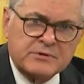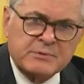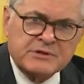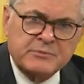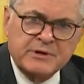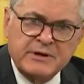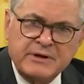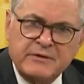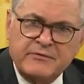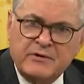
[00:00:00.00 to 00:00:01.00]

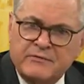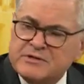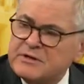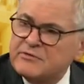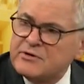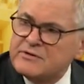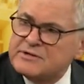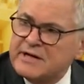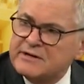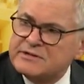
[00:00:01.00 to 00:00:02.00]
responsibility of the Secretary
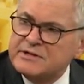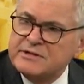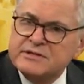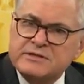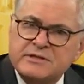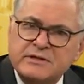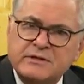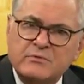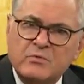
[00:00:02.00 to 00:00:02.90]
of State is the